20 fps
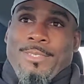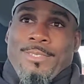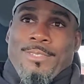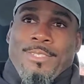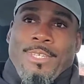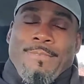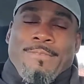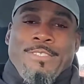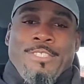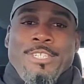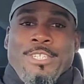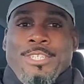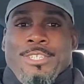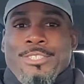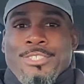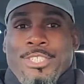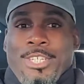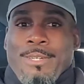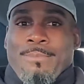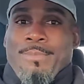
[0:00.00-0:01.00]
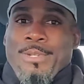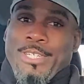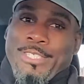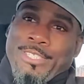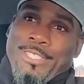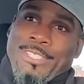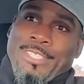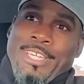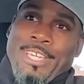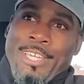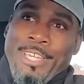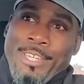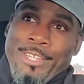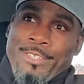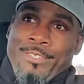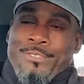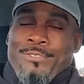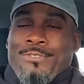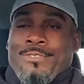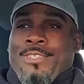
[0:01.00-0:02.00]
17 chicken breasts a day.
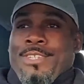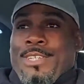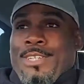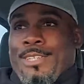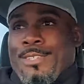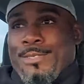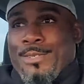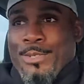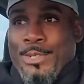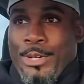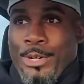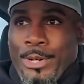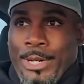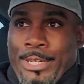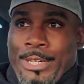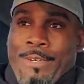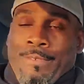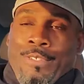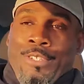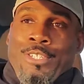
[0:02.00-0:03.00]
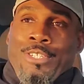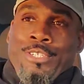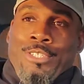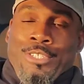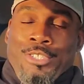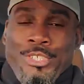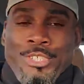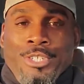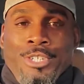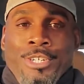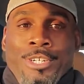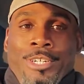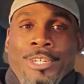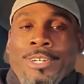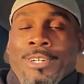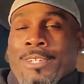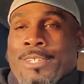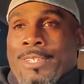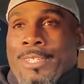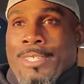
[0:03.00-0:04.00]
And, you know, I never eat any sugar
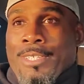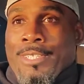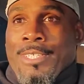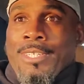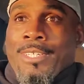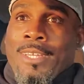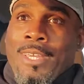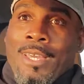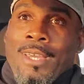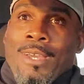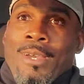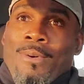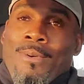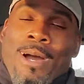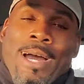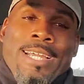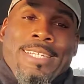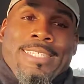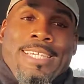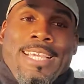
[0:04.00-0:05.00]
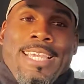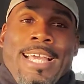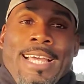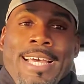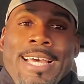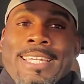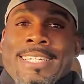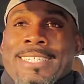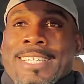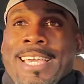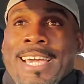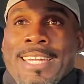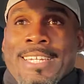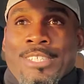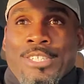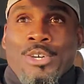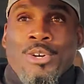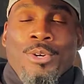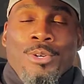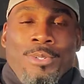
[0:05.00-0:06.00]
or anything why is that kind, kind
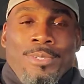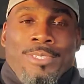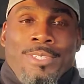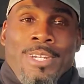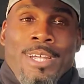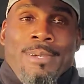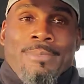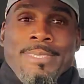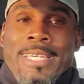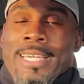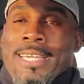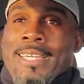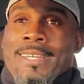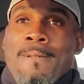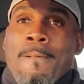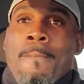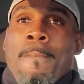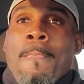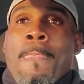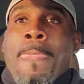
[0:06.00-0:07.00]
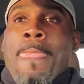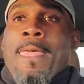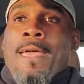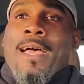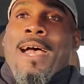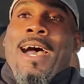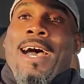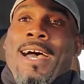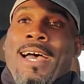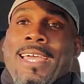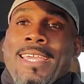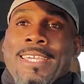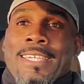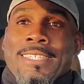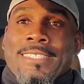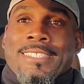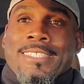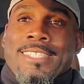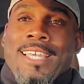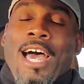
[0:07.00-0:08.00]
of dude, you know what I'm saying? I
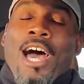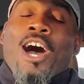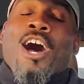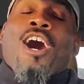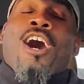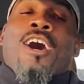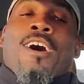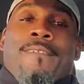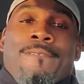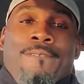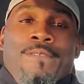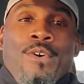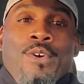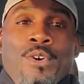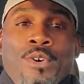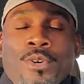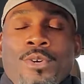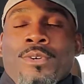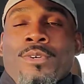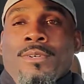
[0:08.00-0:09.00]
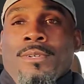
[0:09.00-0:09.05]
eat all the food.